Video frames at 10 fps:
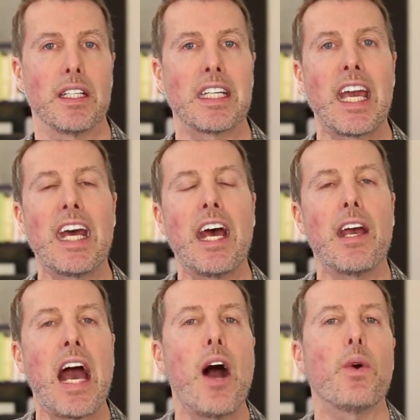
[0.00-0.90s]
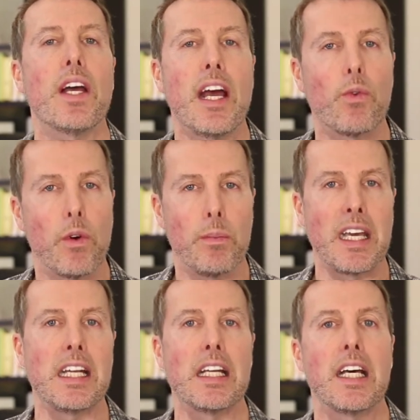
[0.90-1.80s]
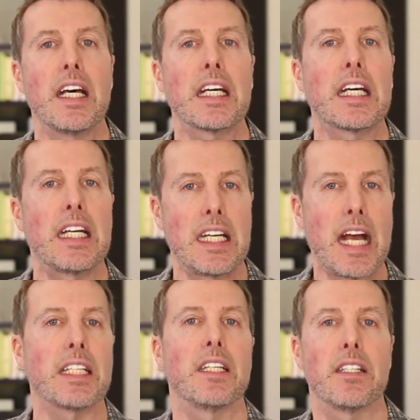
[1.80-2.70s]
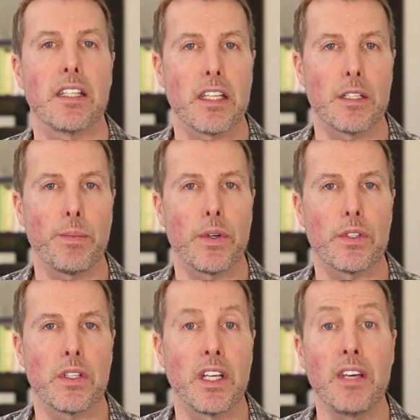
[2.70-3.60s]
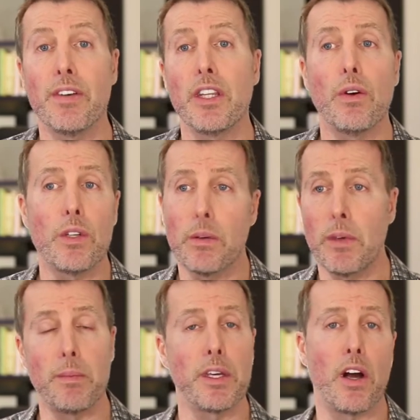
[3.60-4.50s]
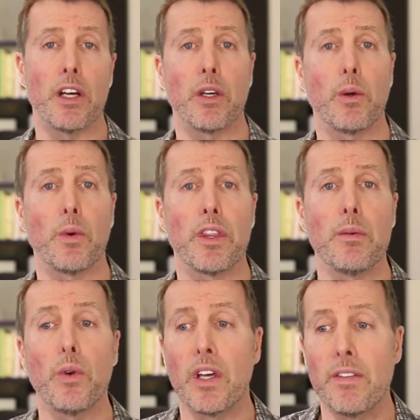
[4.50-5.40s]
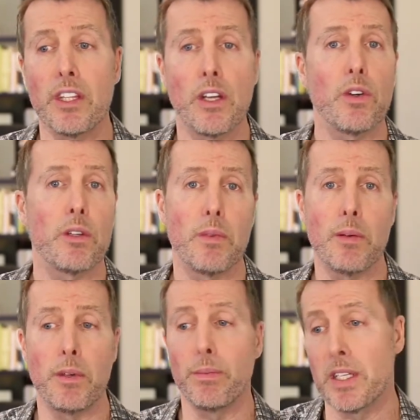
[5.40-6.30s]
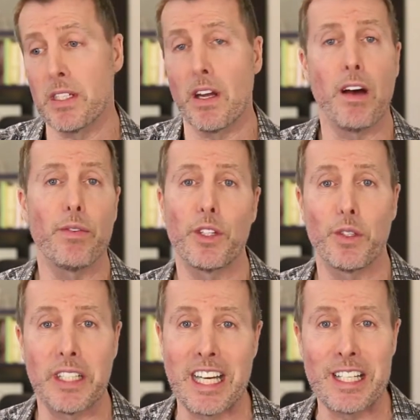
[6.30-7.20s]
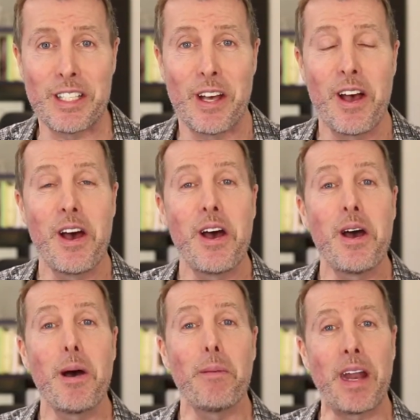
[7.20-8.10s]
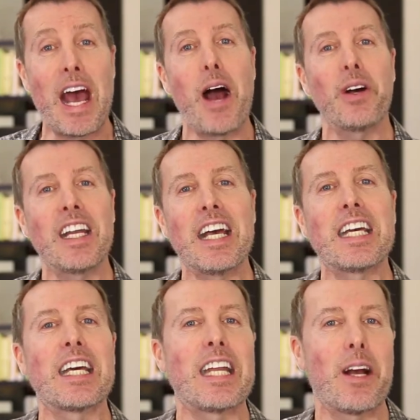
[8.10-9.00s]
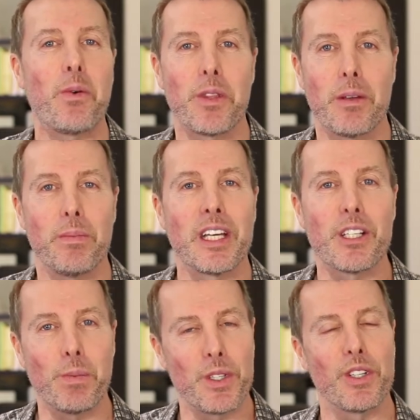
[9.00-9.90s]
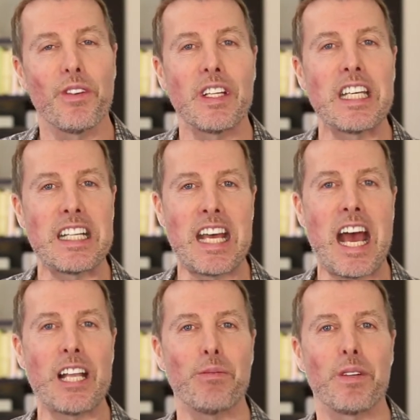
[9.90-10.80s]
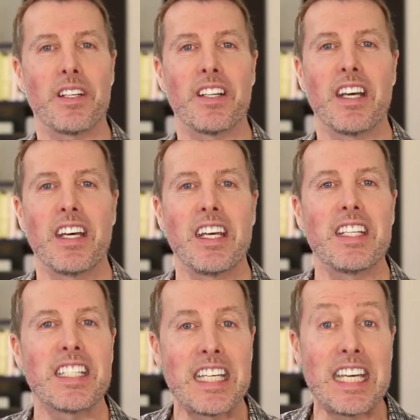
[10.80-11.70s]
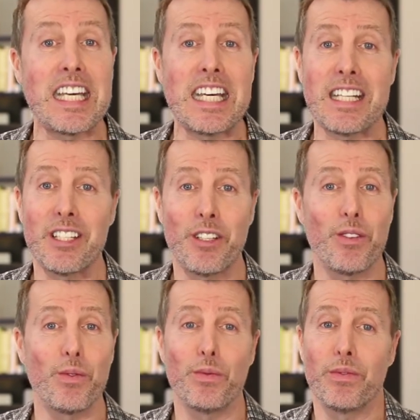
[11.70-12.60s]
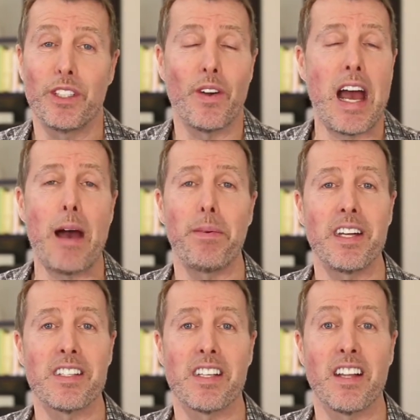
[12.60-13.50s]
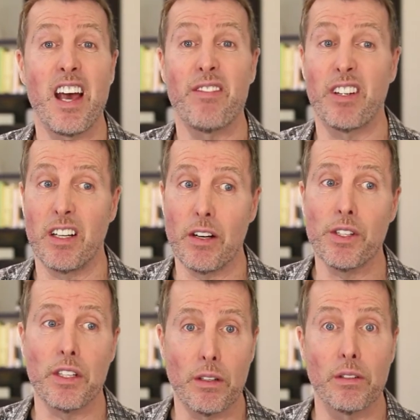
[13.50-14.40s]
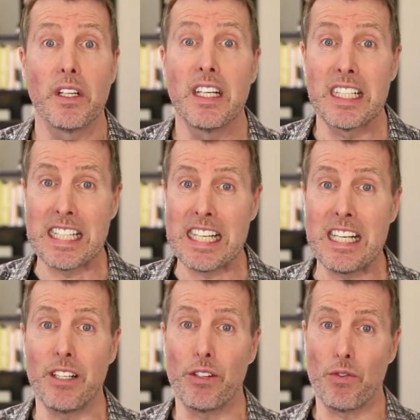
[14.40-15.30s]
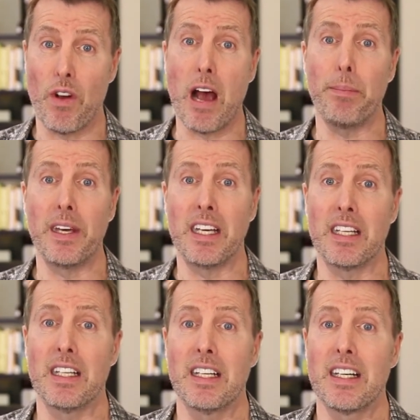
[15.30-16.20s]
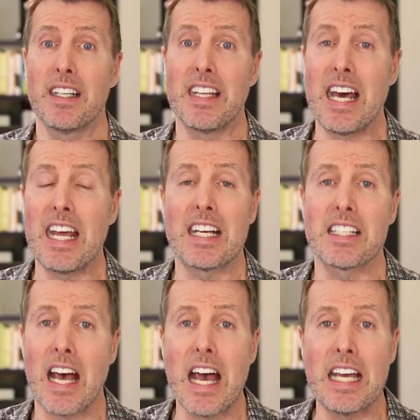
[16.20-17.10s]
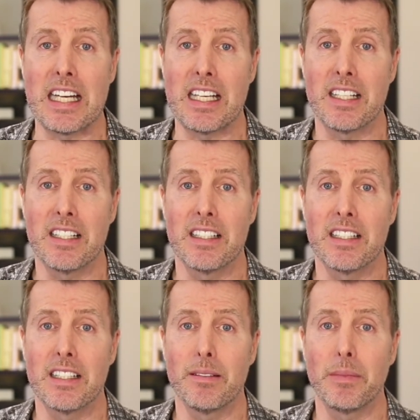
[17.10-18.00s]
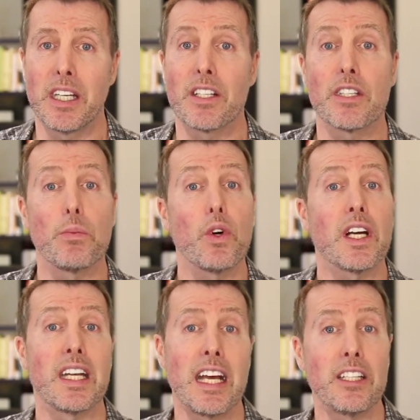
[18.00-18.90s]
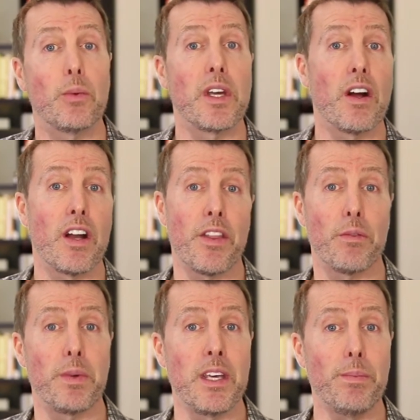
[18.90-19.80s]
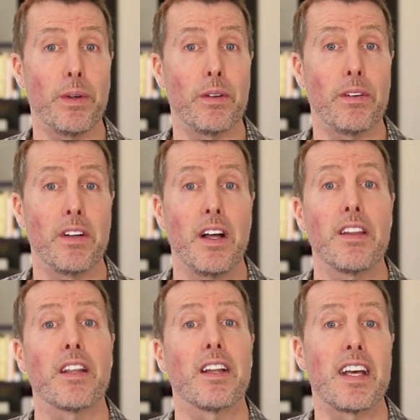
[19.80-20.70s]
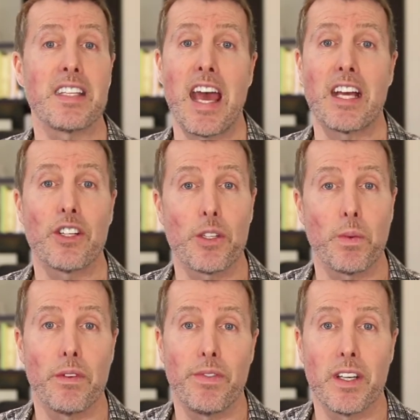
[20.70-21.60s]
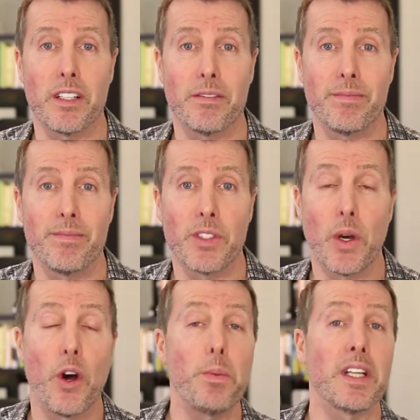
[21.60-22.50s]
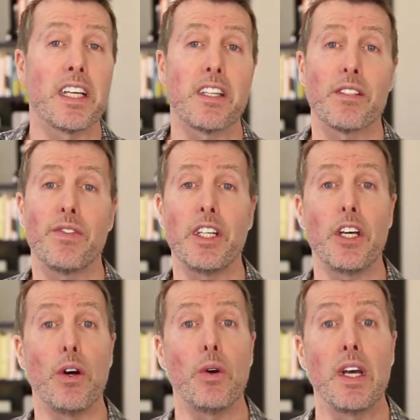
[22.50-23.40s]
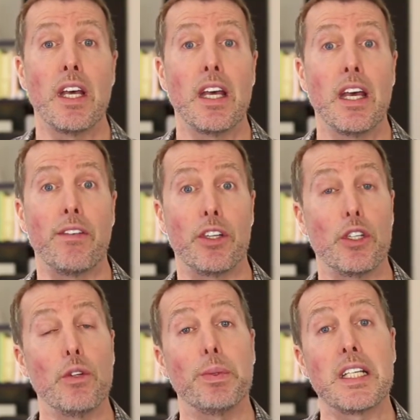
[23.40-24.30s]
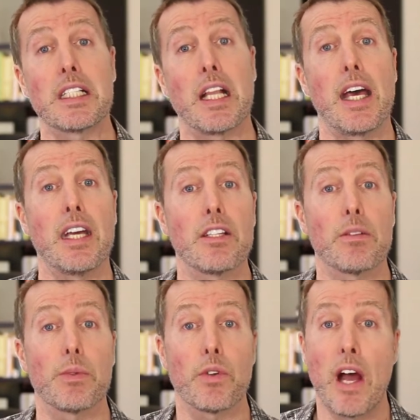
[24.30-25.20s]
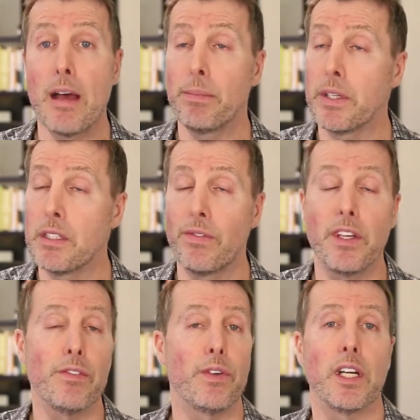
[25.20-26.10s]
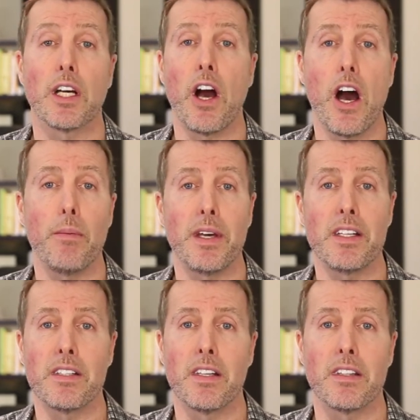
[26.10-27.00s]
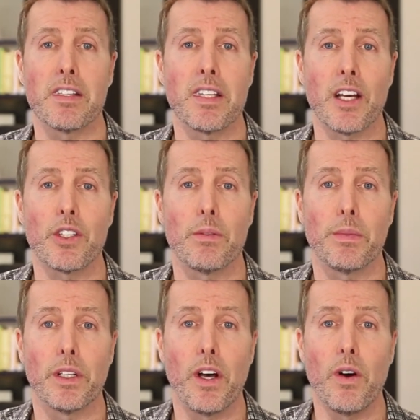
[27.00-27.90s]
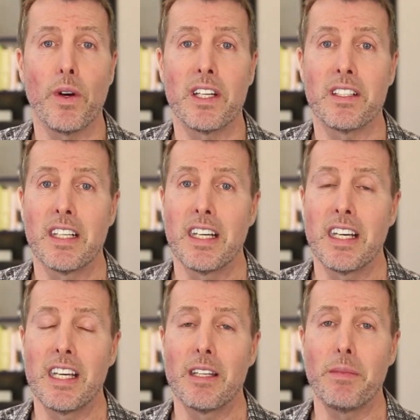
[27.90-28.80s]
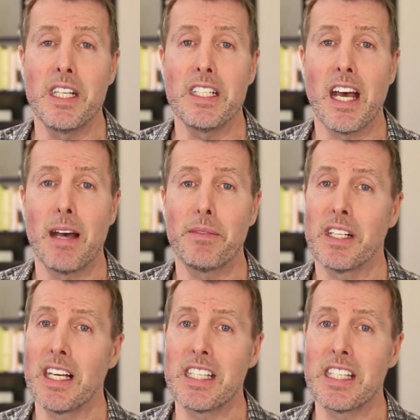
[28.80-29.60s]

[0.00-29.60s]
How can I remain connected to this person? Even though you may be arguing with them, or even though you may be pissed off with your kids, but how can I connect with them? Because preserving the attachment is key to your happiness in life, and also key to dropping that anxiety. Because the more connected we are to other people, the less anxious we feel. So I hope you like this video. If you do, please like and subscribe. Please feel free to comment in the section below. And in the meantime, till I